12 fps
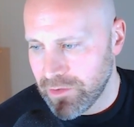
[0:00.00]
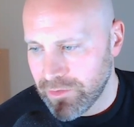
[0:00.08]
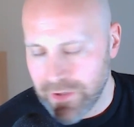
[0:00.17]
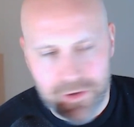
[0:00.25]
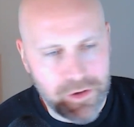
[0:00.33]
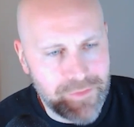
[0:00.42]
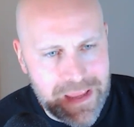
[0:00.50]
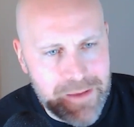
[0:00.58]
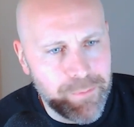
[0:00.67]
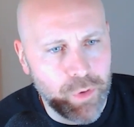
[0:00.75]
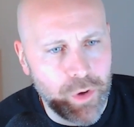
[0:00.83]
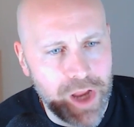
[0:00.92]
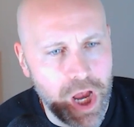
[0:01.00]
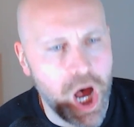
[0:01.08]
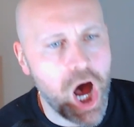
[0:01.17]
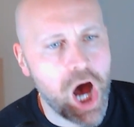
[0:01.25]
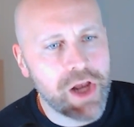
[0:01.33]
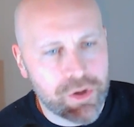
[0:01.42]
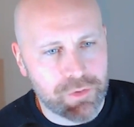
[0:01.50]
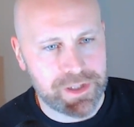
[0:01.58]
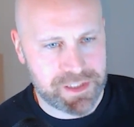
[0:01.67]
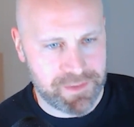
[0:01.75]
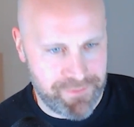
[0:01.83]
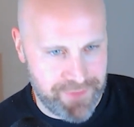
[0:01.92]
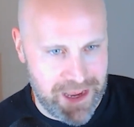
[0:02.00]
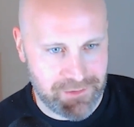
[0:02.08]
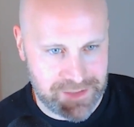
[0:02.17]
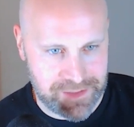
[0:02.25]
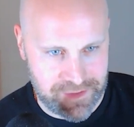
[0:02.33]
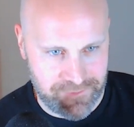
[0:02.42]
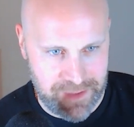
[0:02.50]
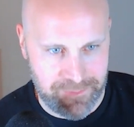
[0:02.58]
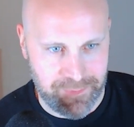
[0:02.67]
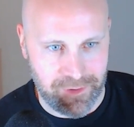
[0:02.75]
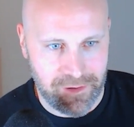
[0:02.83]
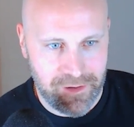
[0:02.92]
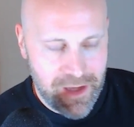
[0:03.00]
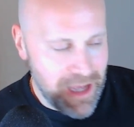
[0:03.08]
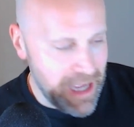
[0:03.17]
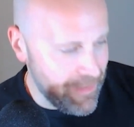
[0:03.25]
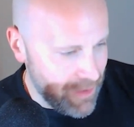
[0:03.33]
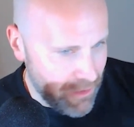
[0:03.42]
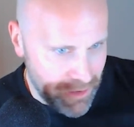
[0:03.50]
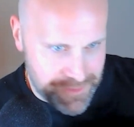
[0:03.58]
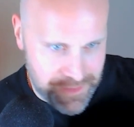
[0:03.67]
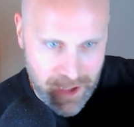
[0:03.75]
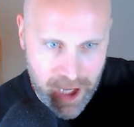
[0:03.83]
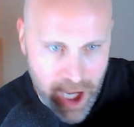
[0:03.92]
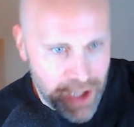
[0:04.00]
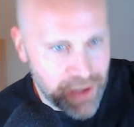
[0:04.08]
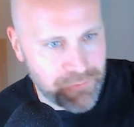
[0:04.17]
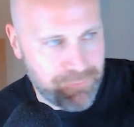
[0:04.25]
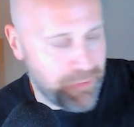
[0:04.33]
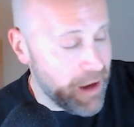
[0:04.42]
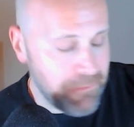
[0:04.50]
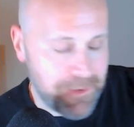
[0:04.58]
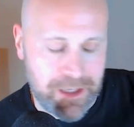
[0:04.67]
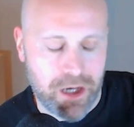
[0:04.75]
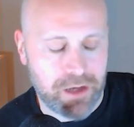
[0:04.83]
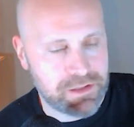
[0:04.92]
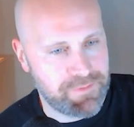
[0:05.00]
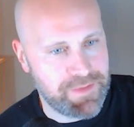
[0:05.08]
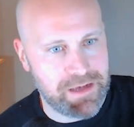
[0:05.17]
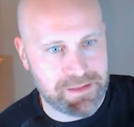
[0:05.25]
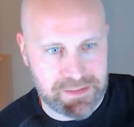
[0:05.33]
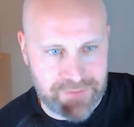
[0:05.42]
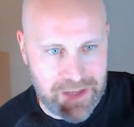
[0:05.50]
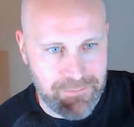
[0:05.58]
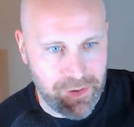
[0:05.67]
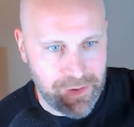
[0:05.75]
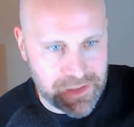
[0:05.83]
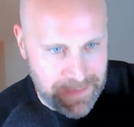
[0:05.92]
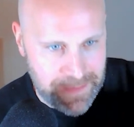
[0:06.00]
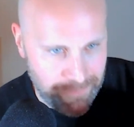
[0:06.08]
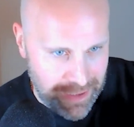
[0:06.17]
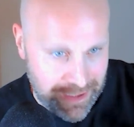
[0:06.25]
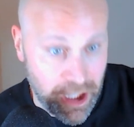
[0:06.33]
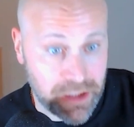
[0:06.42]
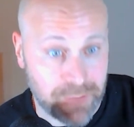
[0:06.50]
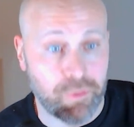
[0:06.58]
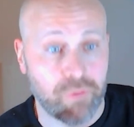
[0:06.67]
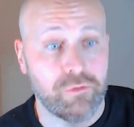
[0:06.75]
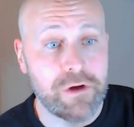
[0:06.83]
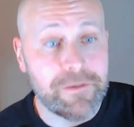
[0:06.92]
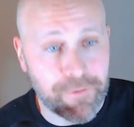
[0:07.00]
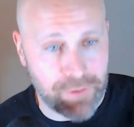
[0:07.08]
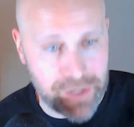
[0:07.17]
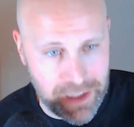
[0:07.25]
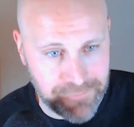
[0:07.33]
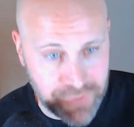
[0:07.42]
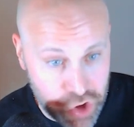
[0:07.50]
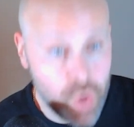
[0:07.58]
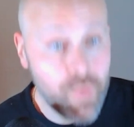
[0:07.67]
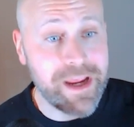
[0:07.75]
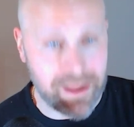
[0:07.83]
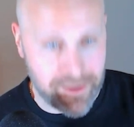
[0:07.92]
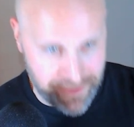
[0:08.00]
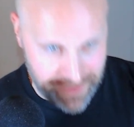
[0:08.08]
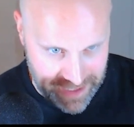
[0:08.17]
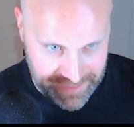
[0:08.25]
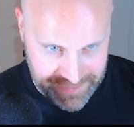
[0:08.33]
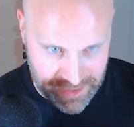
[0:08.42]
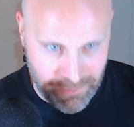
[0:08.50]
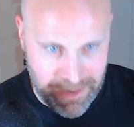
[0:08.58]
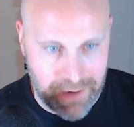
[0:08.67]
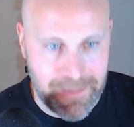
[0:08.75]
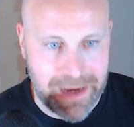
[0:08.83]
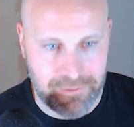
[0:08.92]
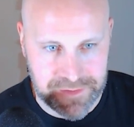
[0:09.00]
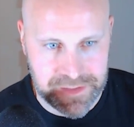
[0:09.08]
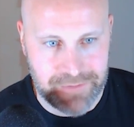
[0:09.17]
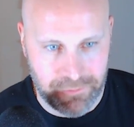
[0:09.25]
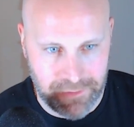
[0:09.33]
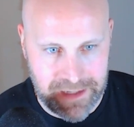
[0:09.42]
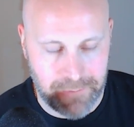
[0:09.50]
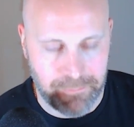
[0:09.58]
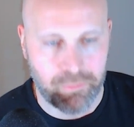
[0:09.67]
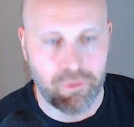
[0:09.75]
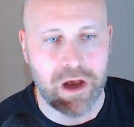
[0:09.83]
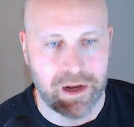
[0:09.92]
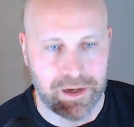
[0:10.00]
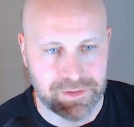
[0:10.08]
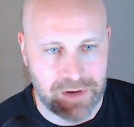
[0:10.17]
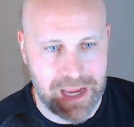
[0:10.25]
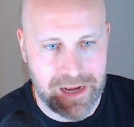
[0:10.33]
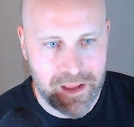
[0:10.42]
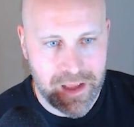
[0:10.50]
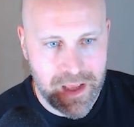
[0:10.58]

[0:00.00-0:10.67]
They employ hundreds of thousands of people. And there are probably hundreds of thousands, if not millions of people on the periphery of doing things around Microsoft-related products, right?